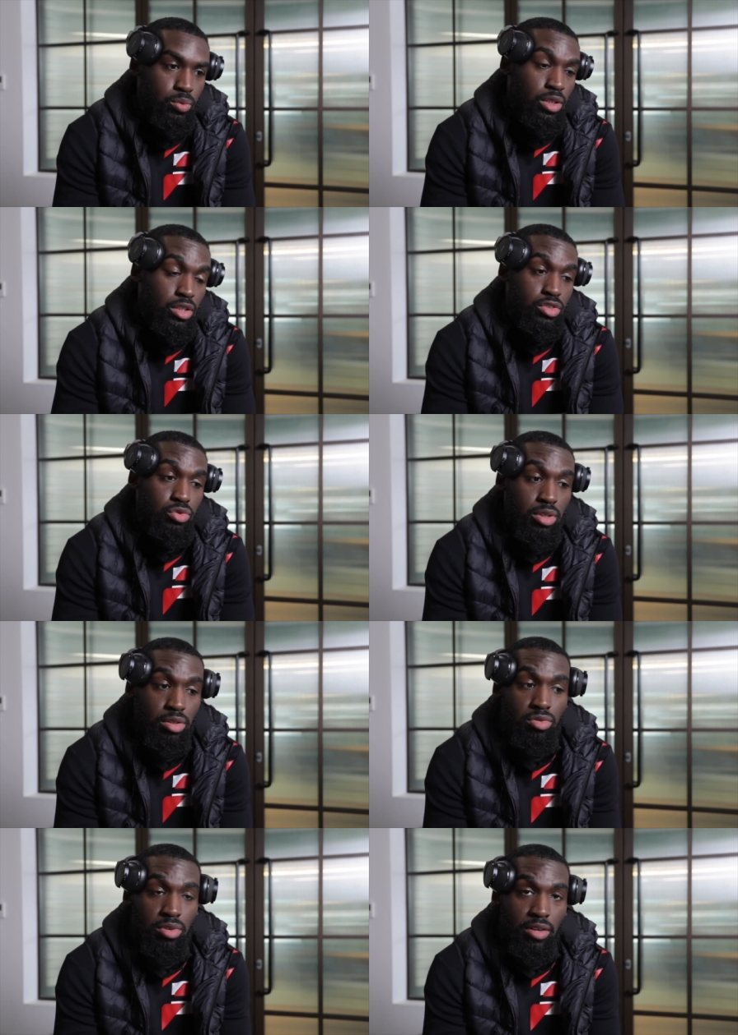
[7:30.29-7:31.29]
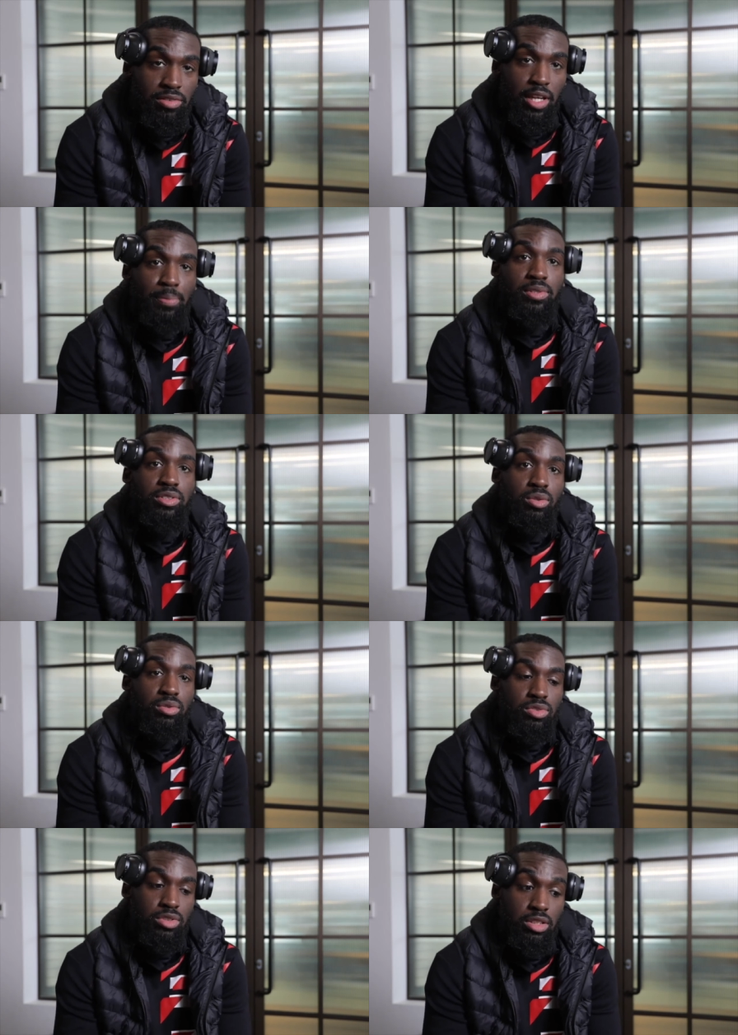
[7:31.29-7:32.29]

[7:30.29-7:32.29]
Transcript: We're going to screen three of the episodes.